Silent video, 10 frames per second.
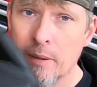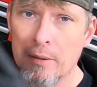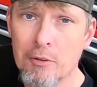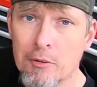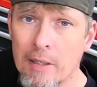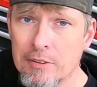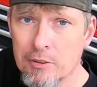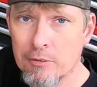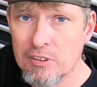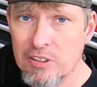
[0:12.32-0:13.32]
about the
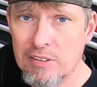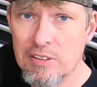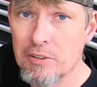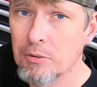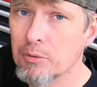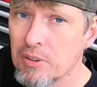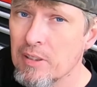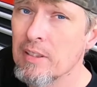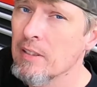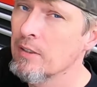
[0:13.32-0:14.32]
Chrysler
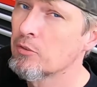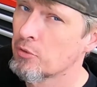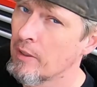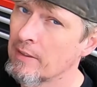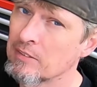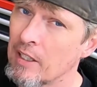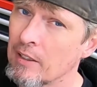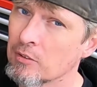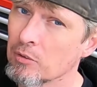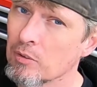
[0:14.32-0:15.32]
62TE
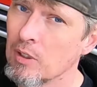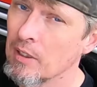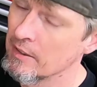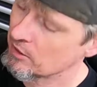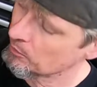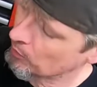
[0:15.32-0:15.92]
transaxle. It's the